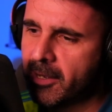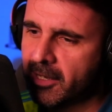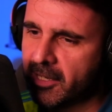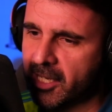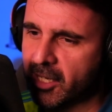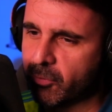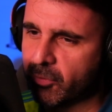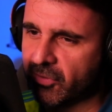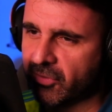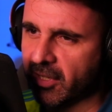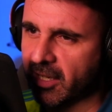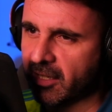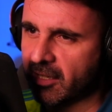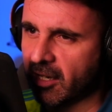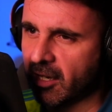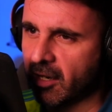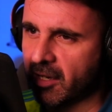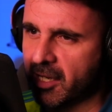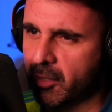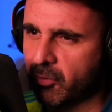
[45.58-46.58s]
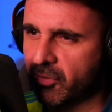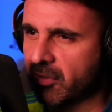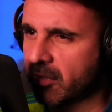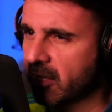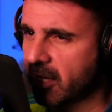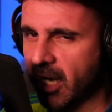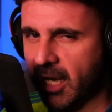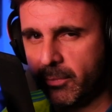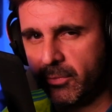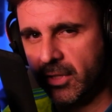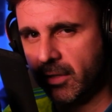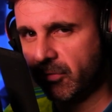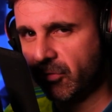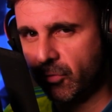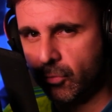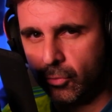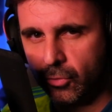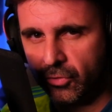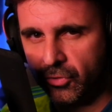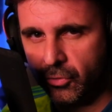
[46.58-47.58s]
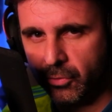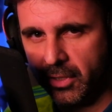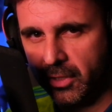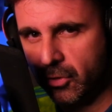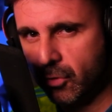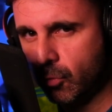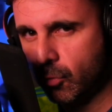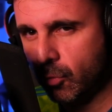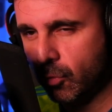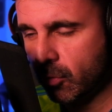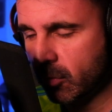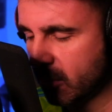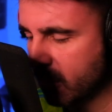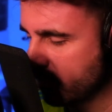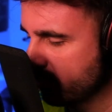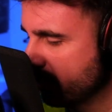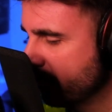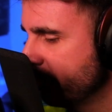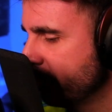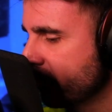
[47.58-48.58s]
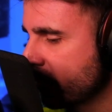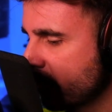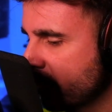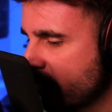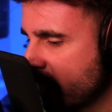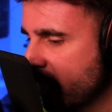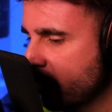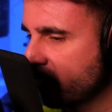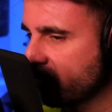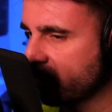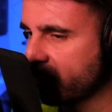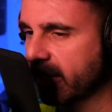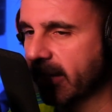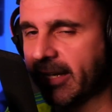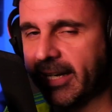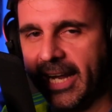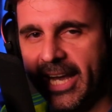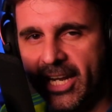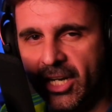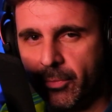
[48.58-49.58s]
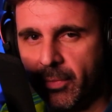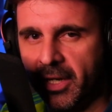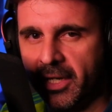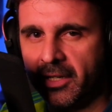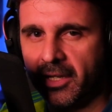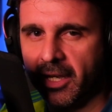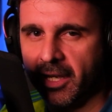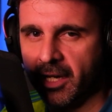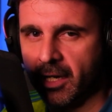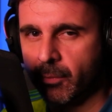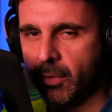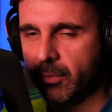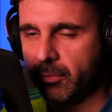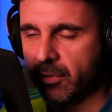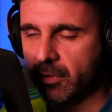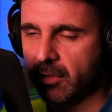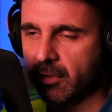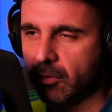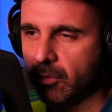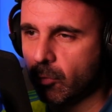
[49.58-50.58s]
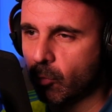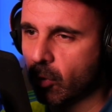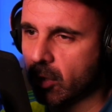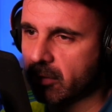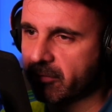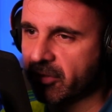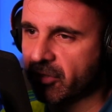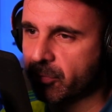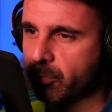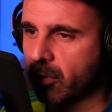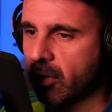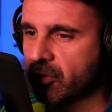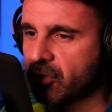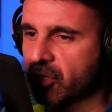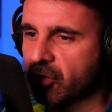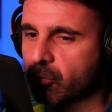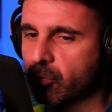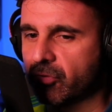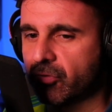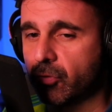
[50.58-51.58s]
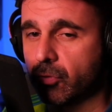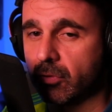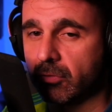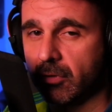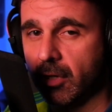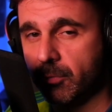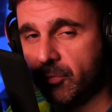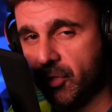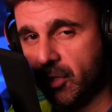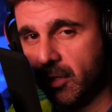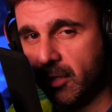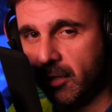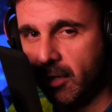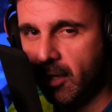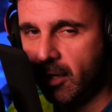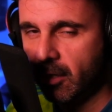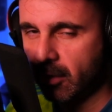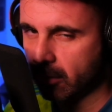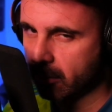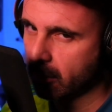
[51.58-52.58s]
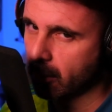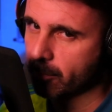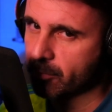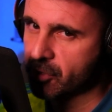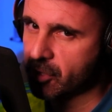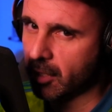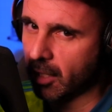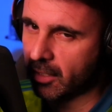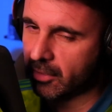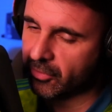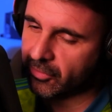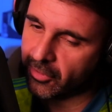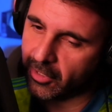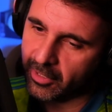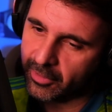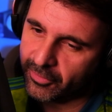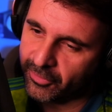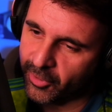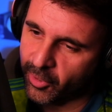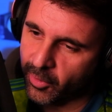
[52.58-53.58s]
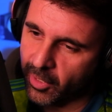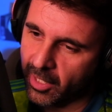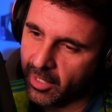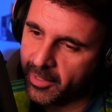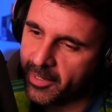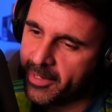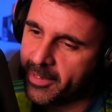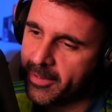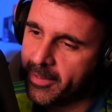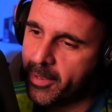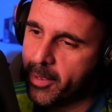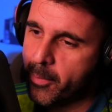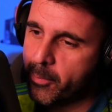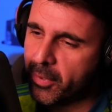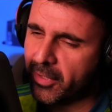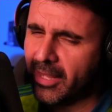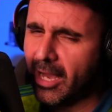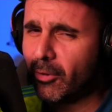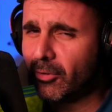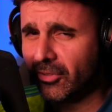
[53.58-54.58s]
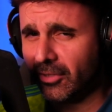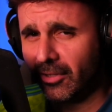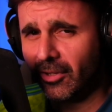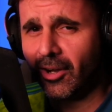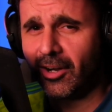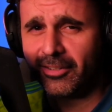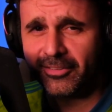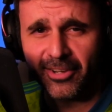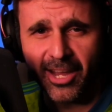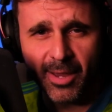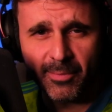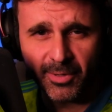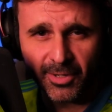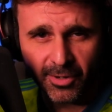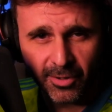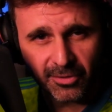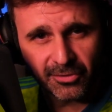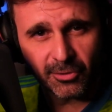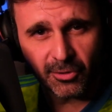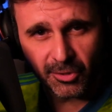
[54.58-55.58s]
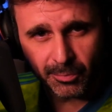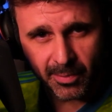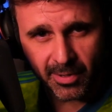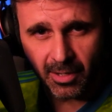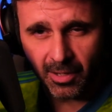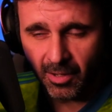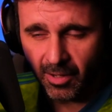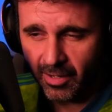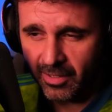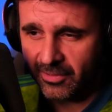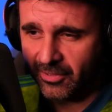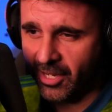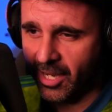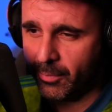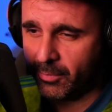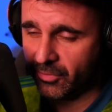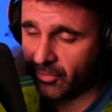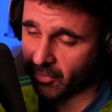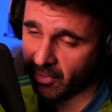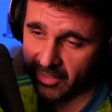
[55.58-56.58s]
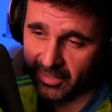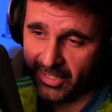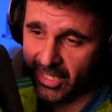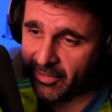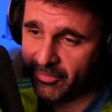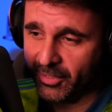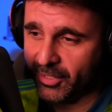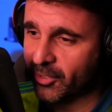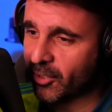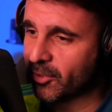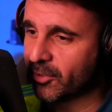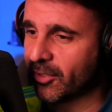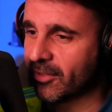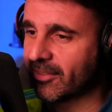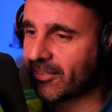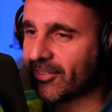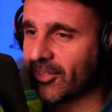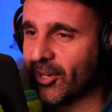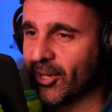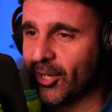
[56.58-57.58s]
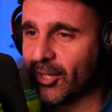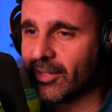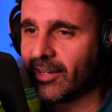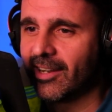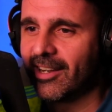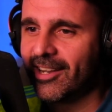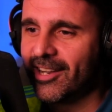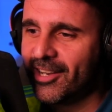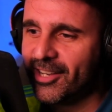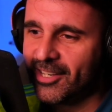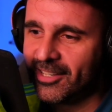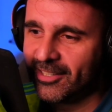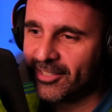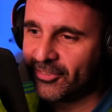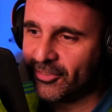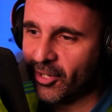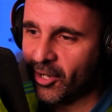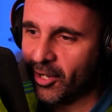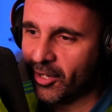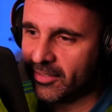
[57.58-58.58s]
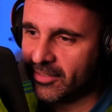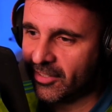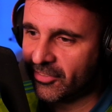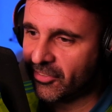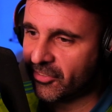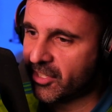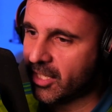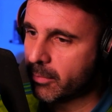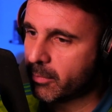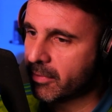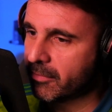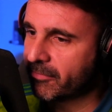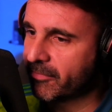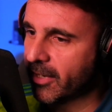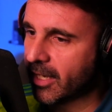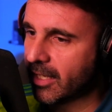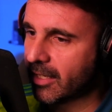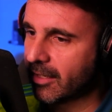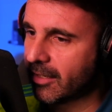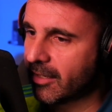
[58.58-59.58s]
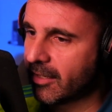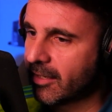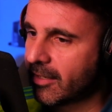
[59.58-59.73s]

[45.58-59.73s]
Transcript: he was like, uh, he was in game dev school doing cool, um, he was learning how to animate, and I remember one of his projects was to a Rammstein, Rammstein song. So, uh, but that was a long time ago. So it's been a long time. So I definitely don't know the song. So this is going to be fun.